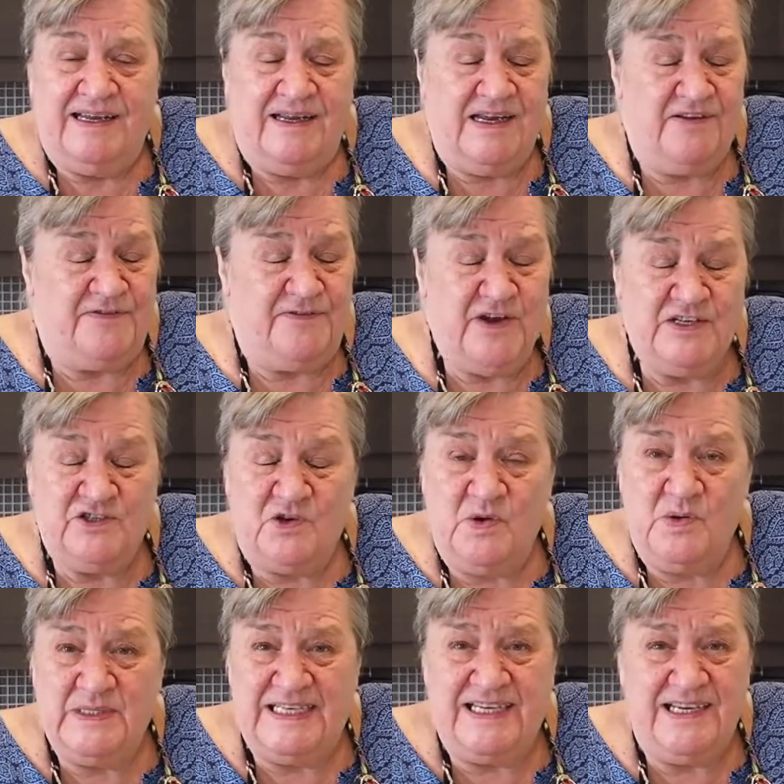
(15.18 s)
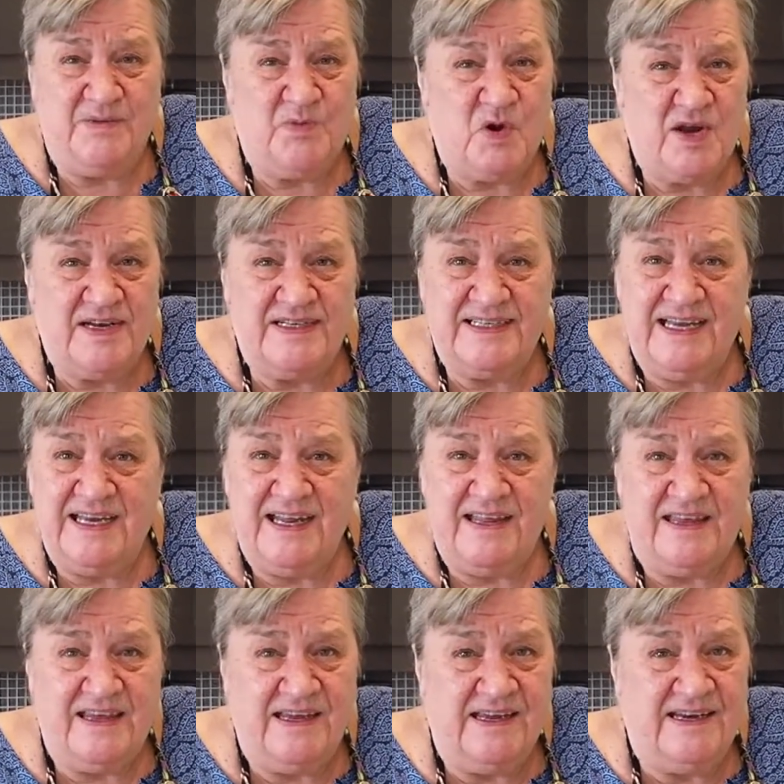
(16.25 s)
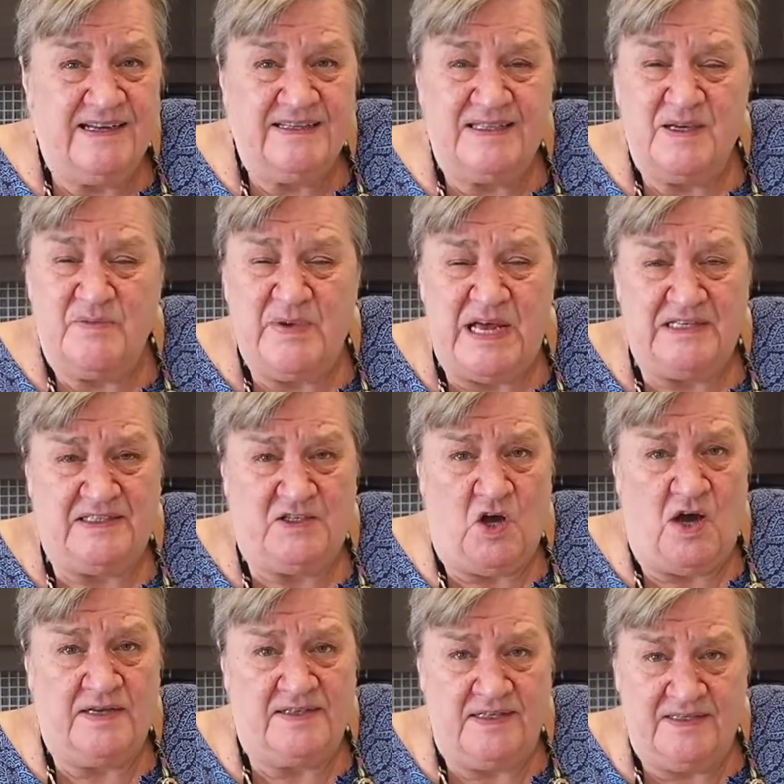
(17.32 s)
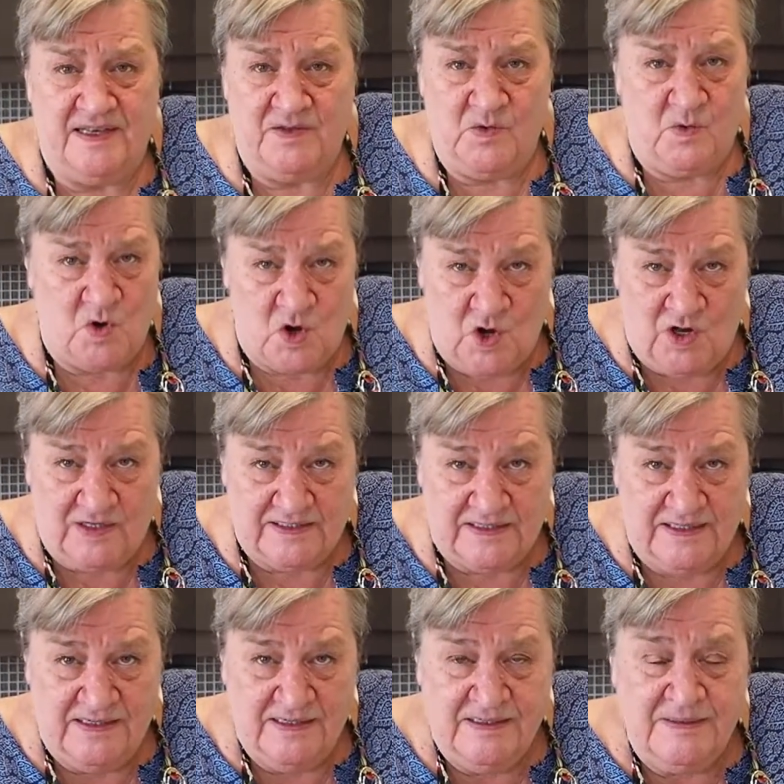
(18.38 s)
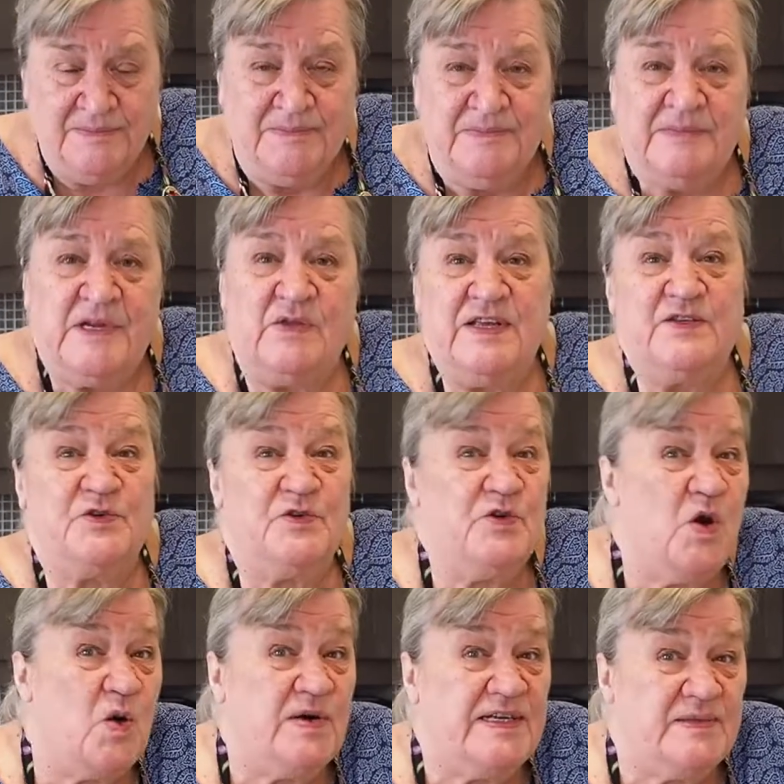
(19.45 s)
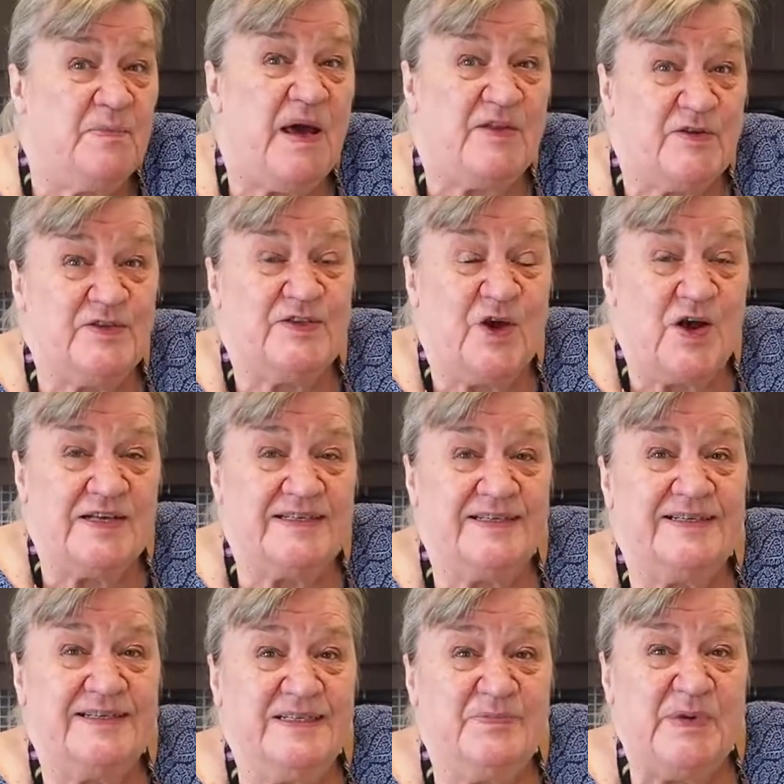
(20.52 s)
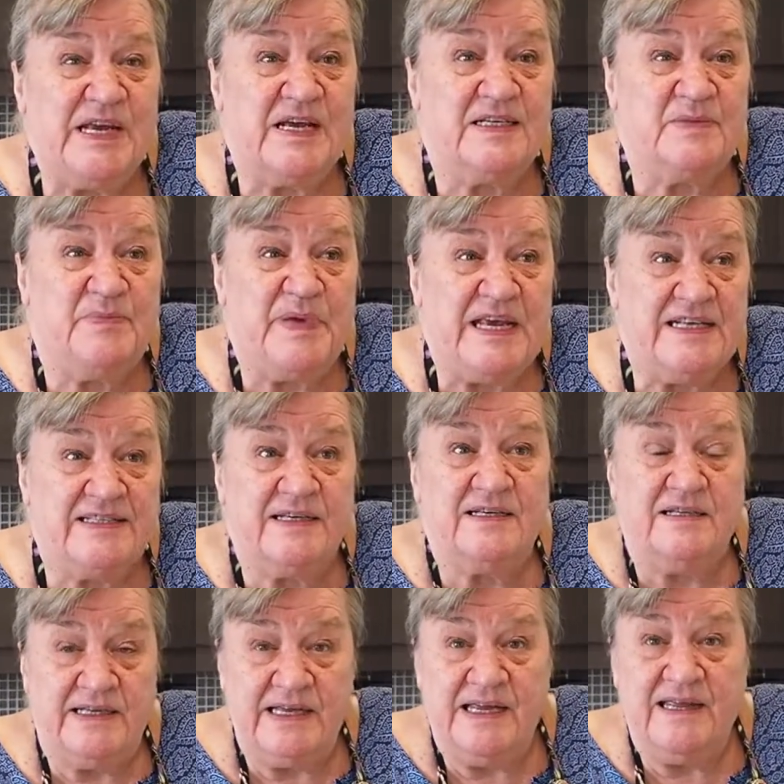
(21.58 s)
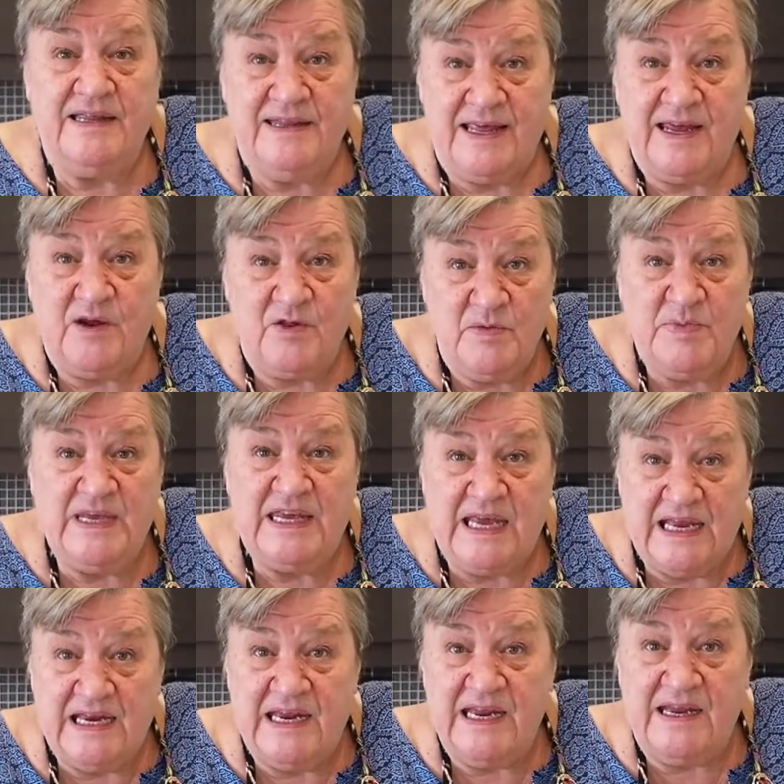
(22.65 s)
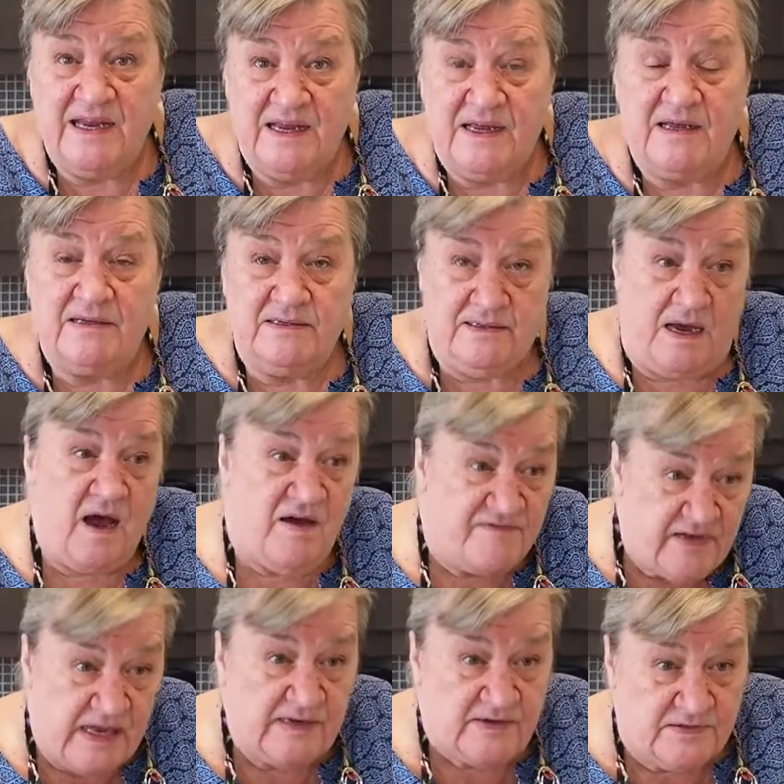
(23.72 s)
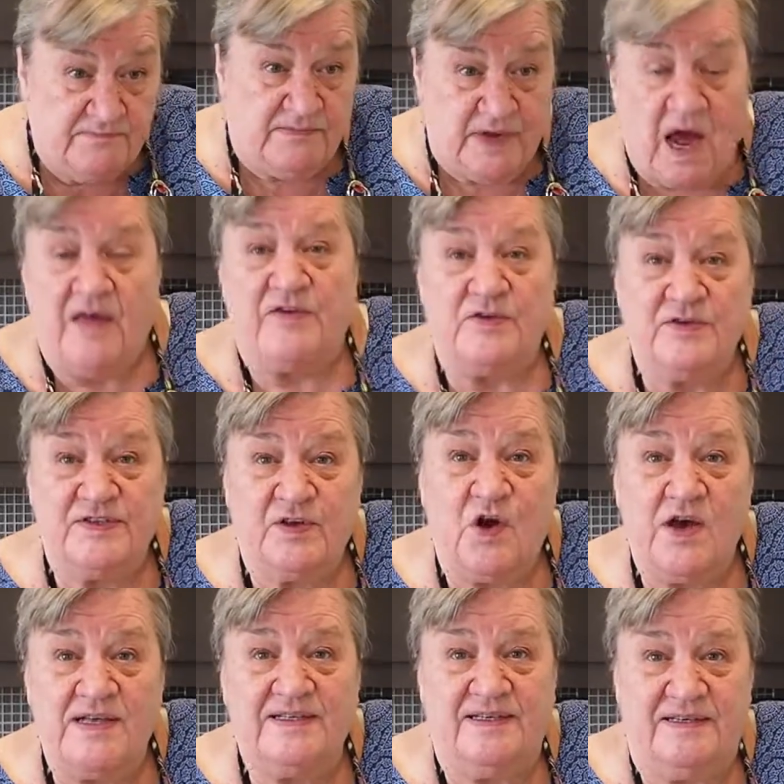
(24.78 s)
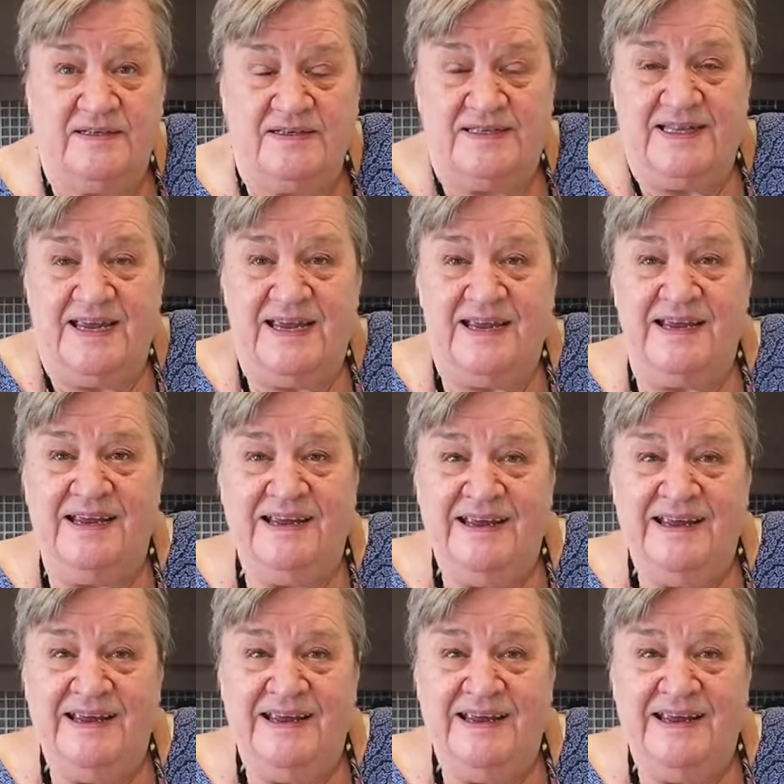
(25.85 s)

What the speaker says: if French cuisine brought us anything, it is the best sauces in the world. Now these are known as mother sauces because basically they are the beginning of other sauces. They